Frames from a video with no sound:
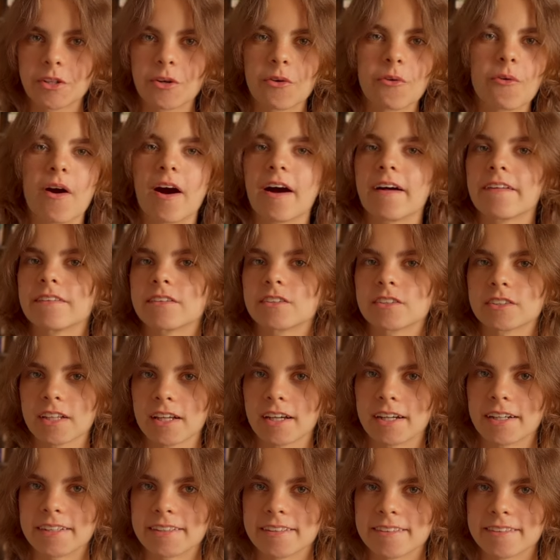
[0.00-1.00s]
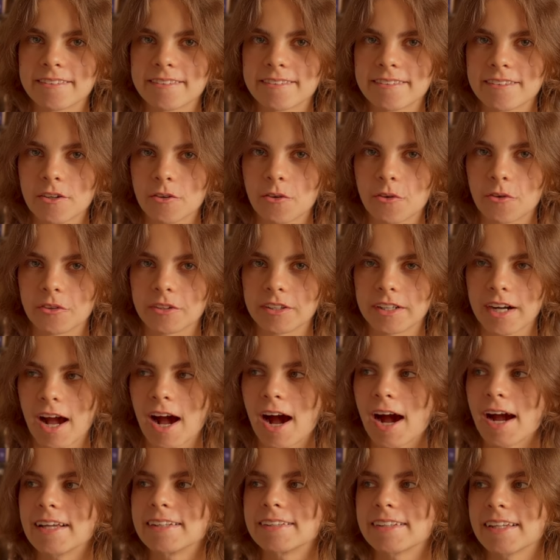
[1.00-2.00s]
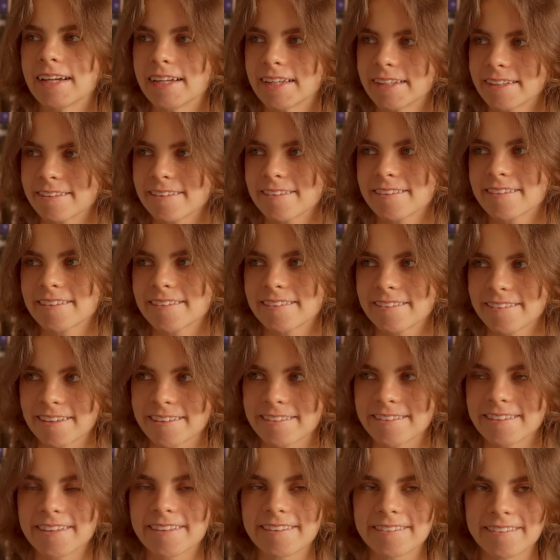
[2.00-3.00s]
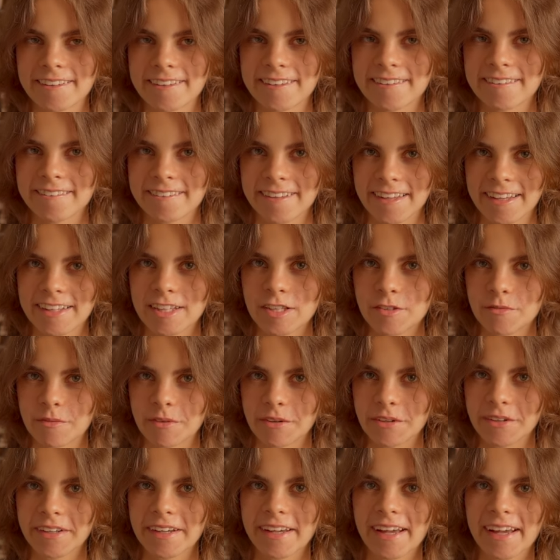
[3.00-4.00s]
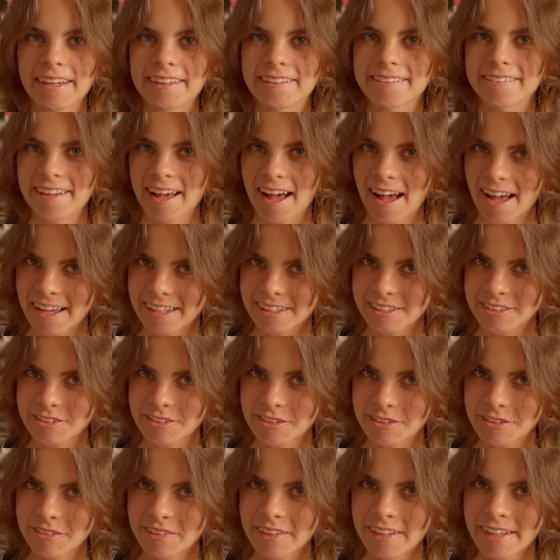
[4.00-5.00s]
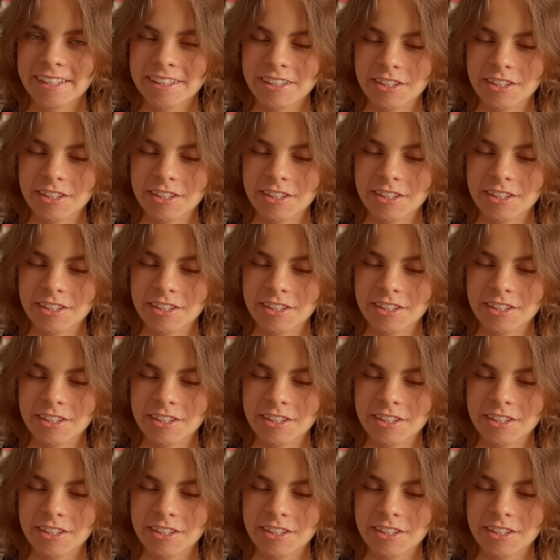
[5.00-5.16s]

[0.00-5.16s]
who underlines or highlights sentences in a book, as I do,